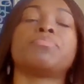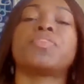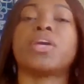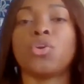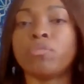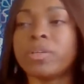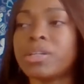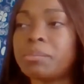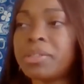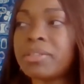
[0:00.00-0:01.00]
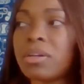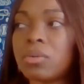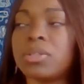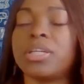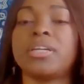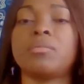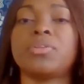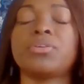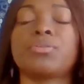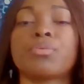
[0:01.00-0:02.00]
Thank you for helping the old lady
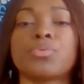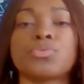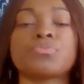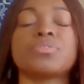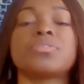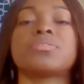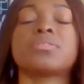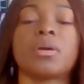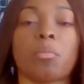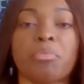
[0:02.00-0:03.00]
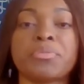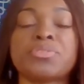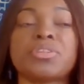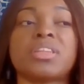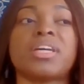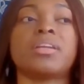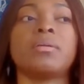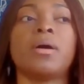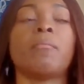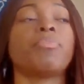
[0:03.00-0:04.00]
with her groceries. I appreciate that.
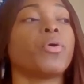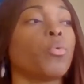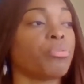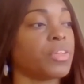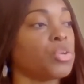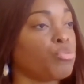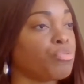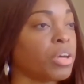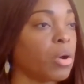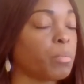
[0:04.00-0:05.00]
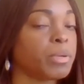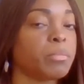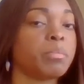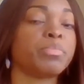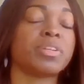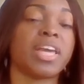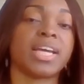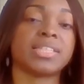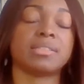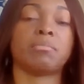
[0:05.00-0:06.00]
Oh, thank you for helping me put
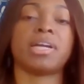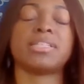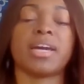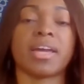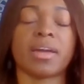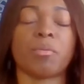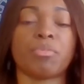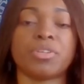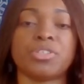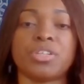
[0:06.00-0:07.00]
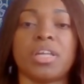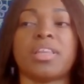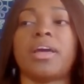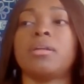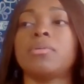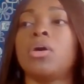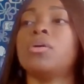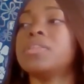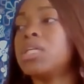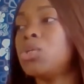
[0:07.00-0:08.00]
gas in my tank. I appreciate that.
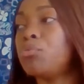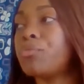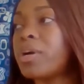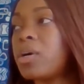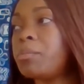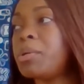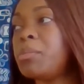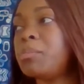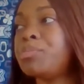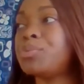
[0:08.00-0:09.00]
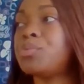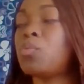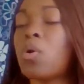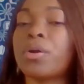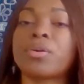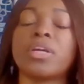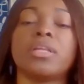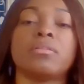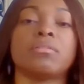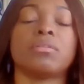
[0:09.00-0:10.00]
Thank you for helping me put water
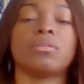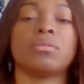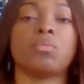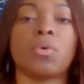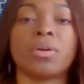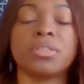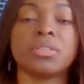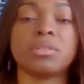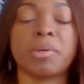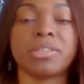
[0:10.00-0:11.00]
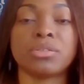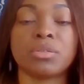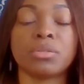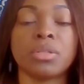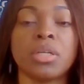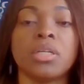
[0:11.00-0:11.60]
in the water dispenser.